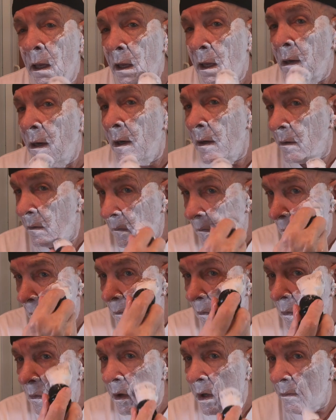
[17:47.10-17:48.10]
And
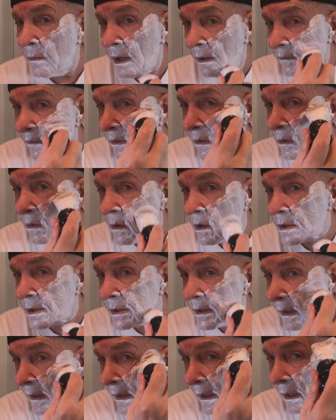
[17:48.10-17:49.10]
one of my
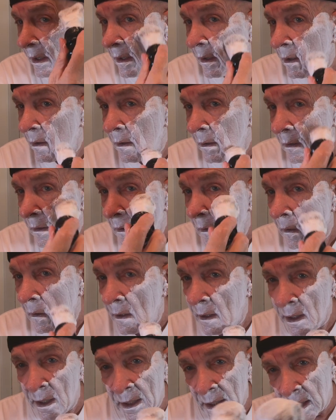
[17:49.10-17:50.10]
viewers,
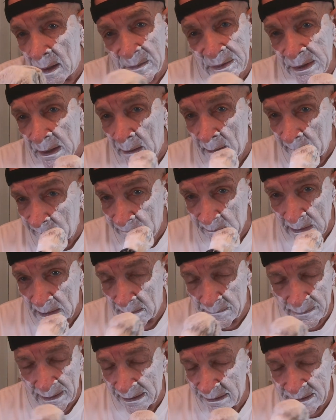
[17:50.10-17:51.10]
and I'm sorry, I
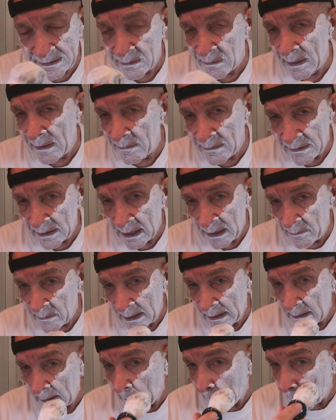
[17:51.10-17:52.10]
forget, I just don't have the name
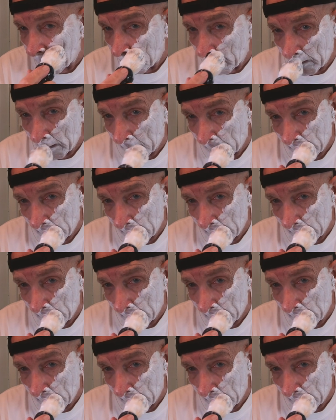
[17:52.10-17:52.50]
right now,